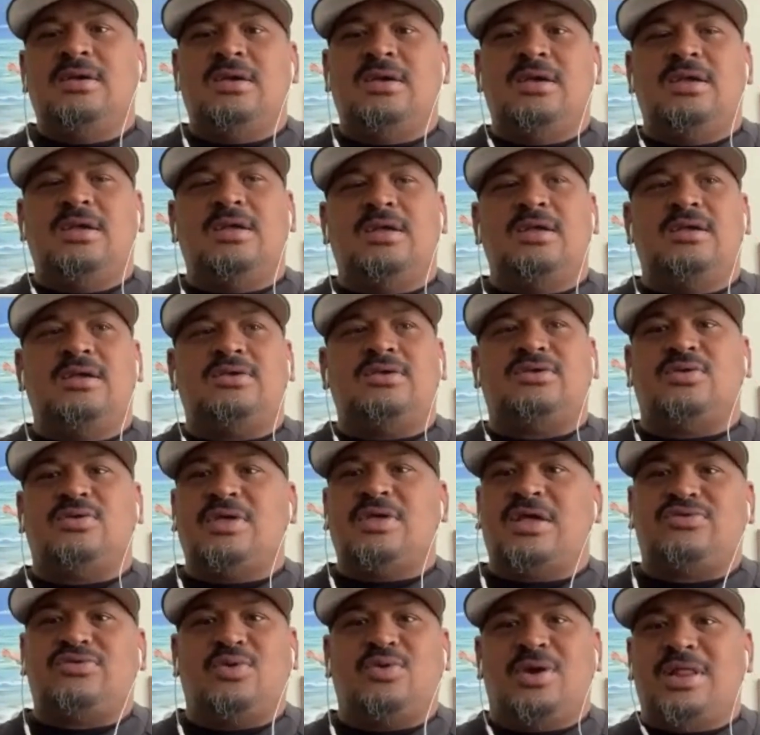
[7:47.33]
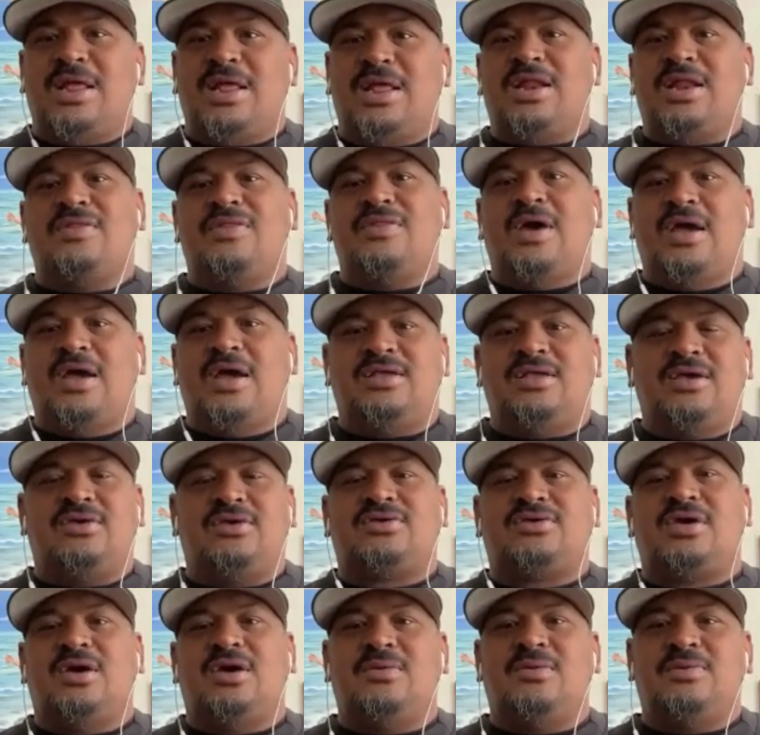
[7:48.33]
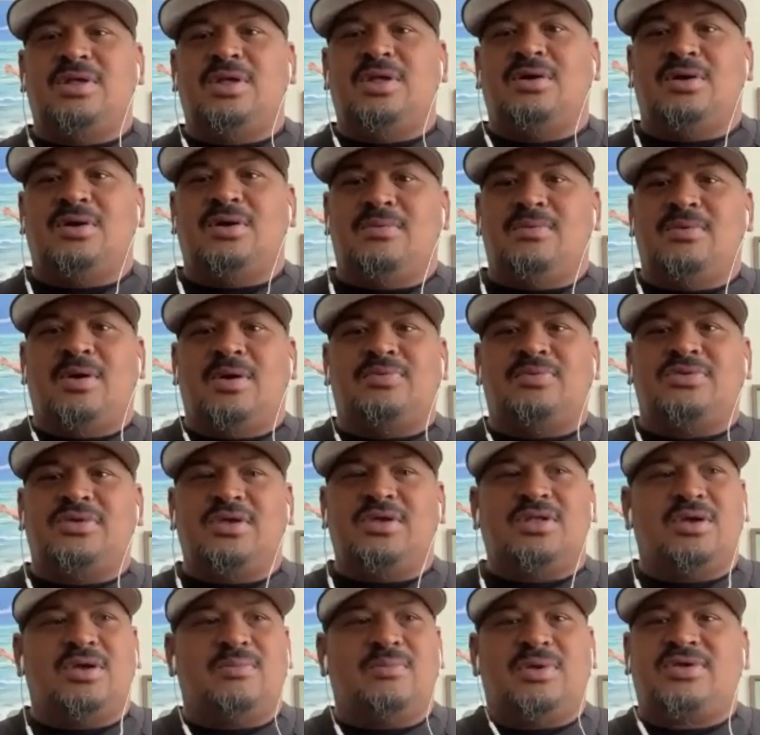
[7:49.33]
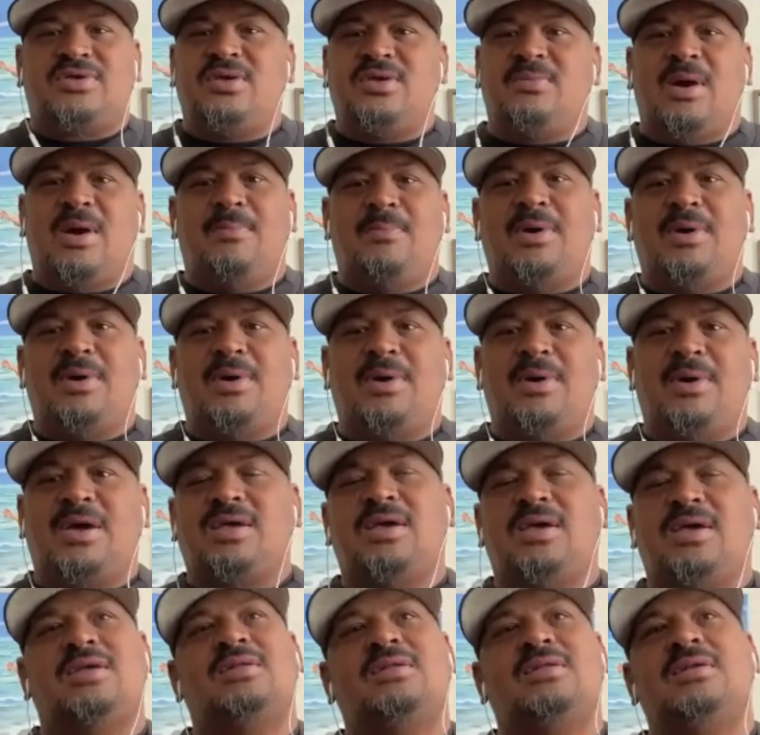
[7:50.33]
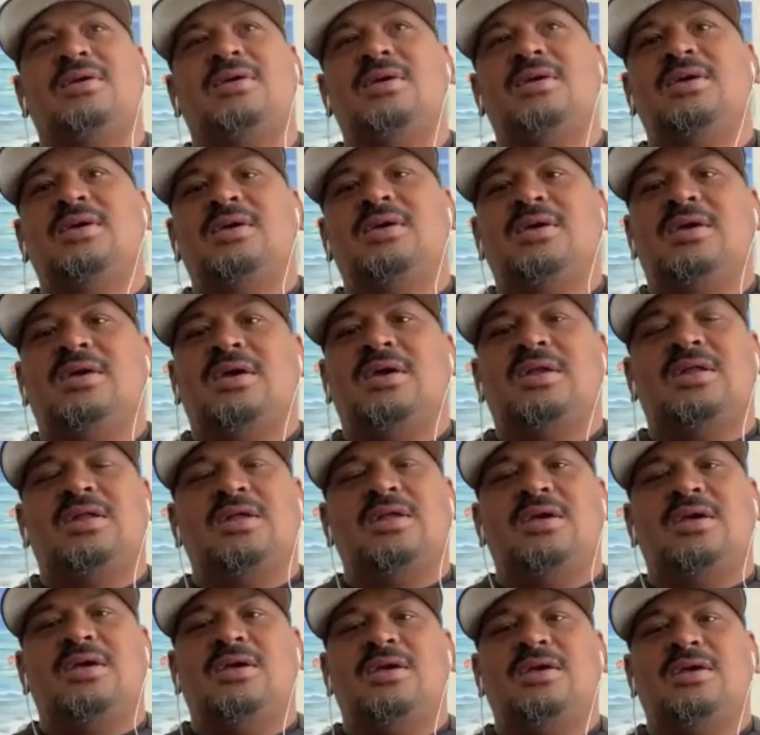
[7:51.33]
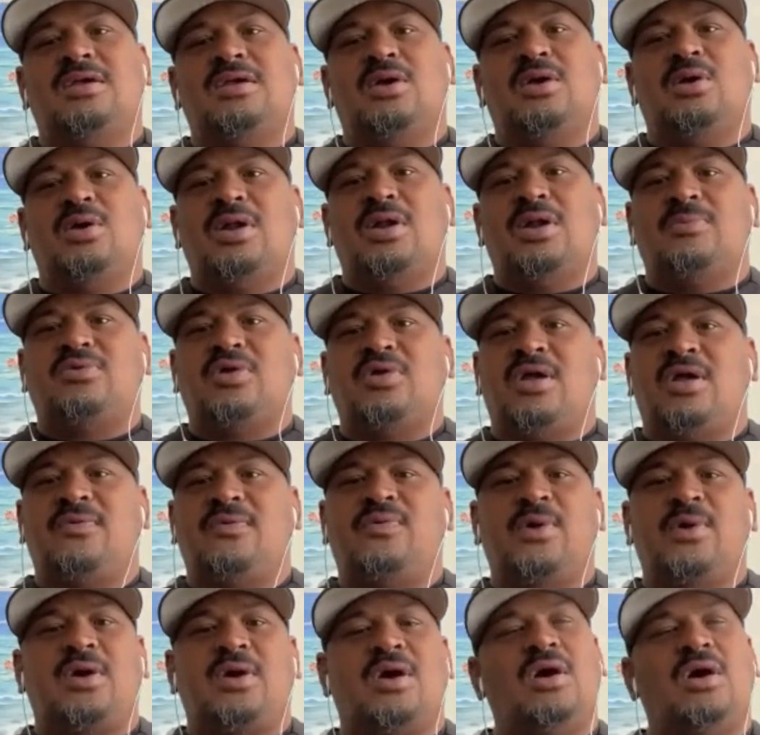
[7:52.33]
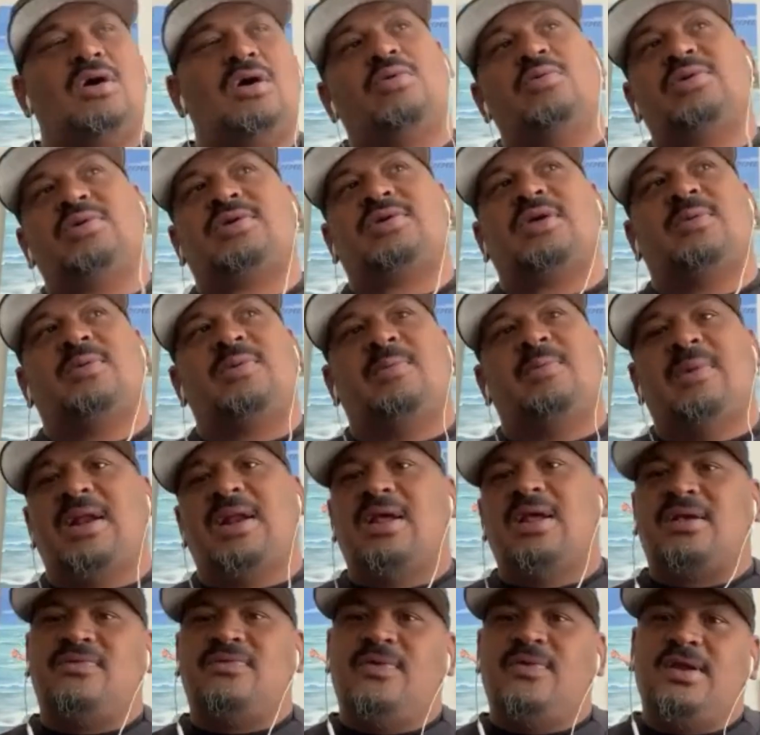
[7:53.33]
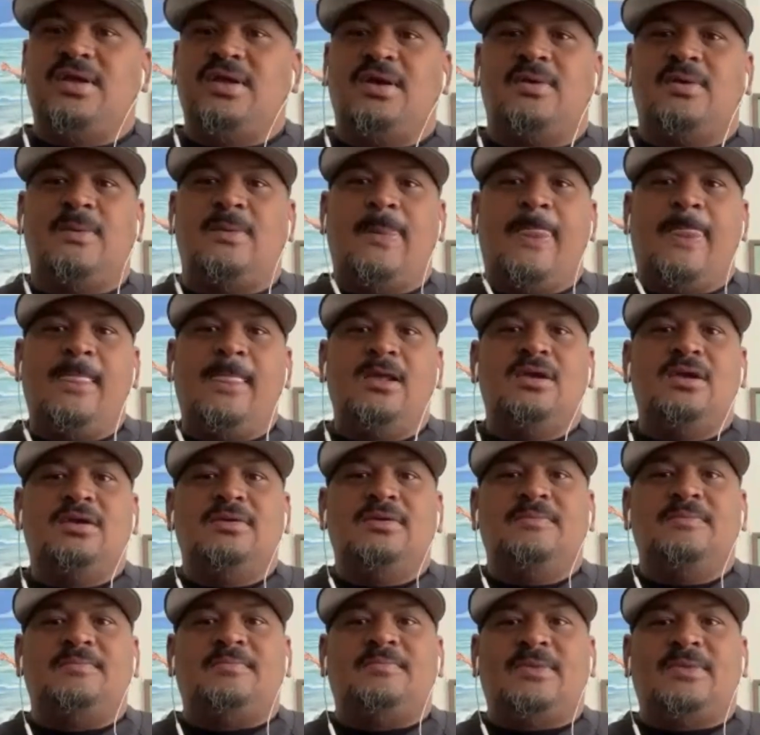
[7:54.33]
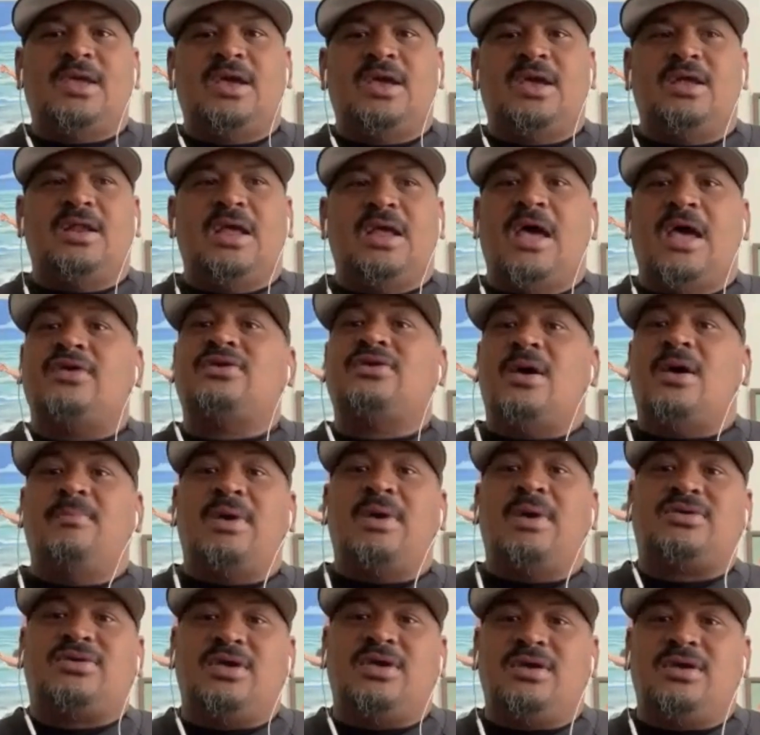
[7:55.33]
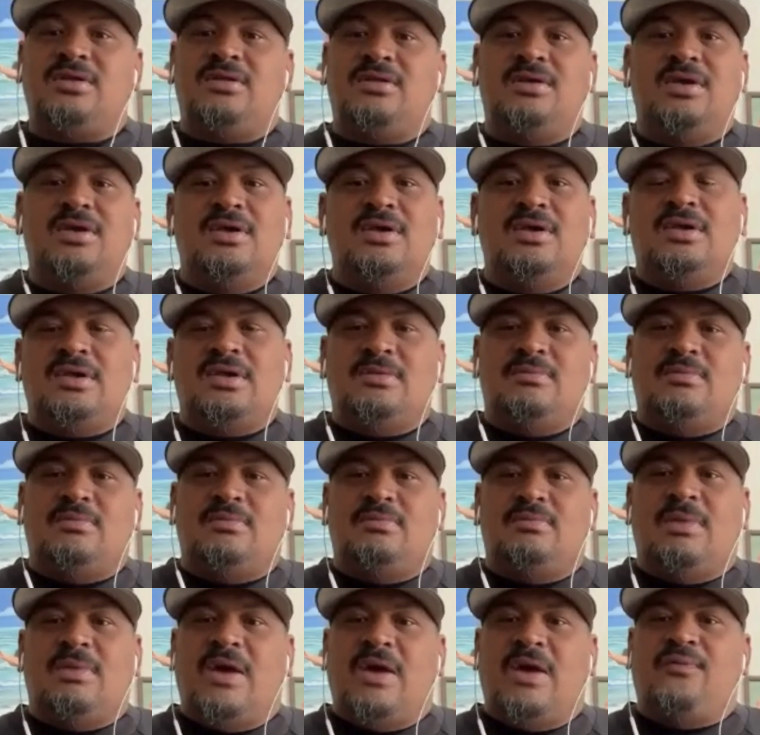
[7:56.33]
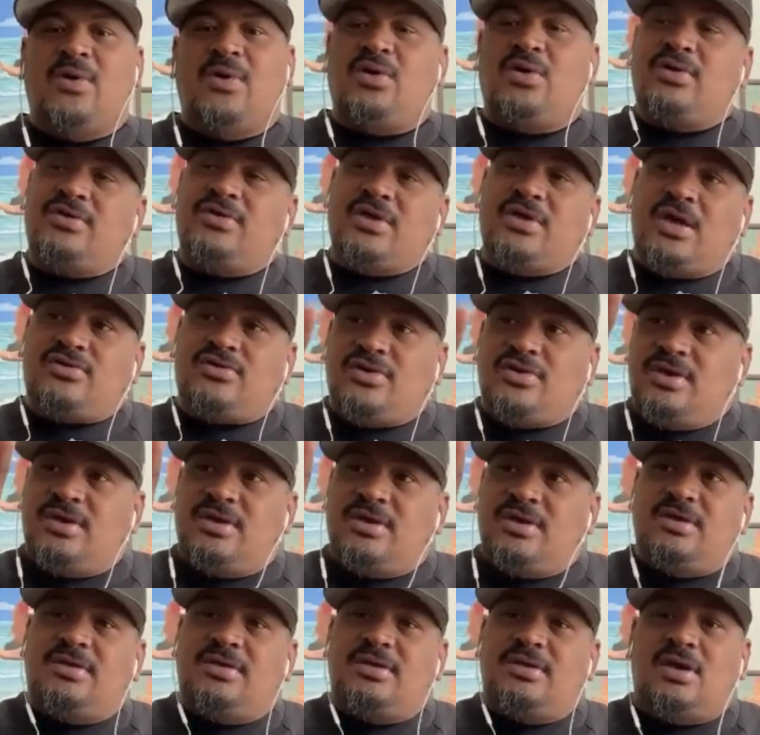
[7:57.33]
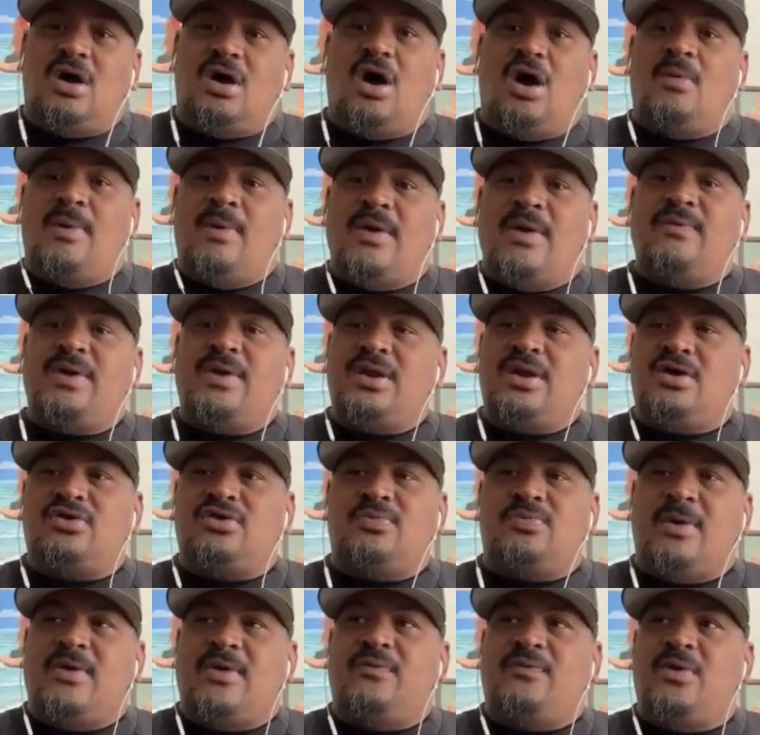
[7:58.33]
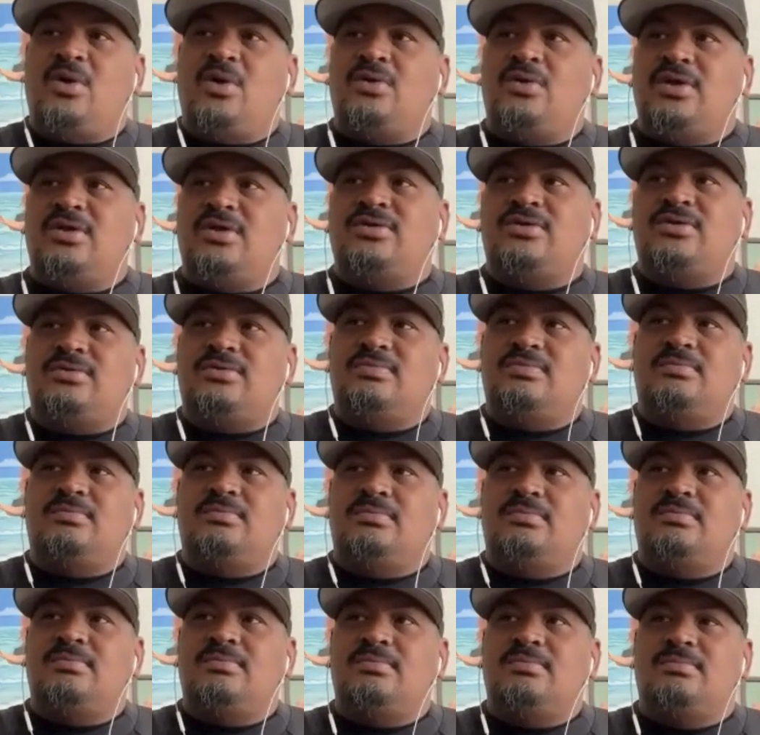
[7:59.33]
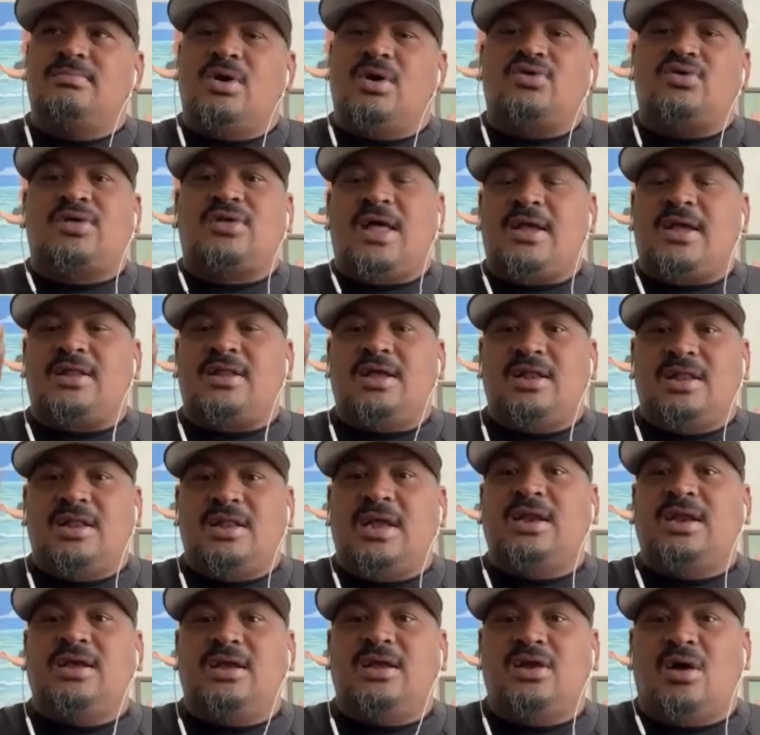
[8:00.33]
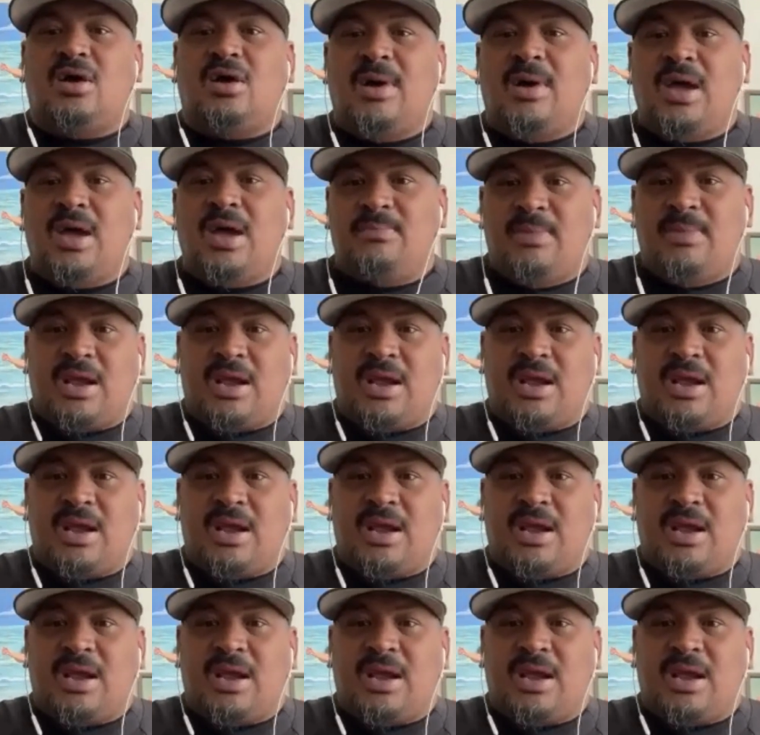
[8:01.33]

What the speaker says: And so that's where a lot of the ideas come. I'm sitting there mixing my bucket, and I'm trying to figure out what's going to be my next video. And as I'm mixing, my phone is actually all my videos. My phone is most likely leaning on my